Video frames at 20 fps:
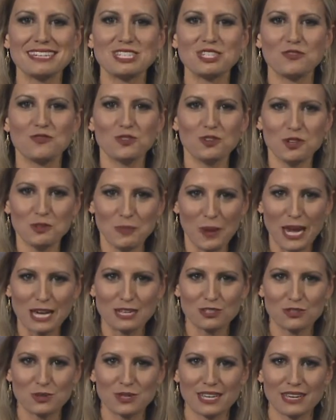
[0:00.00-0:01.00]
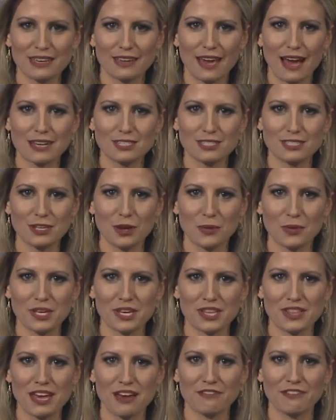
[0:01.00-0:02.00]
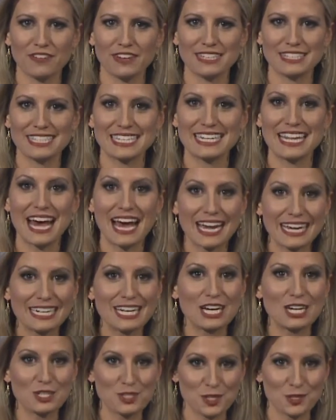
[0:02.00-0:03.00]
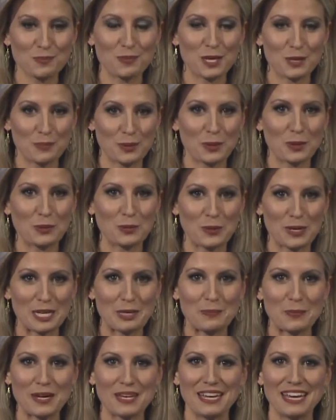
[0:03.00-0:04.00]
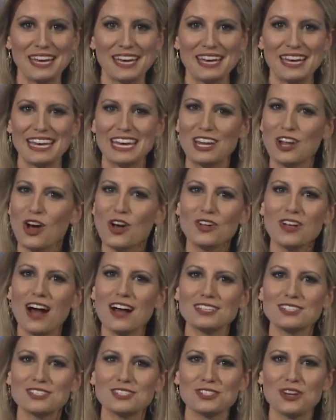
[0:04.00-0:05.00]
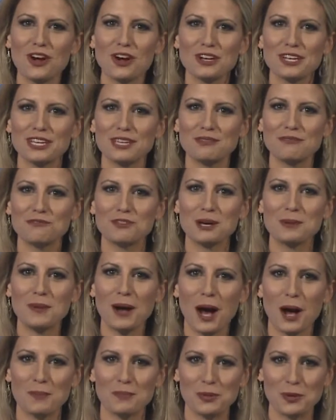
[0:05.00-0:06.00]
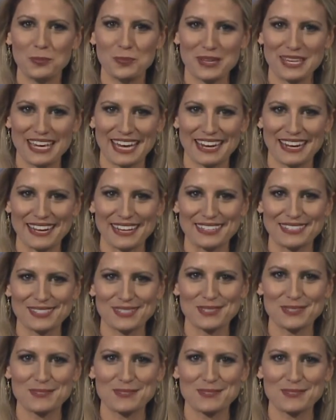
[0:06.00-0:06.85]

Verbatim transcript: is a food pantry in Gastonia that feeds 900 people a week, but it all got started from humble beginnings.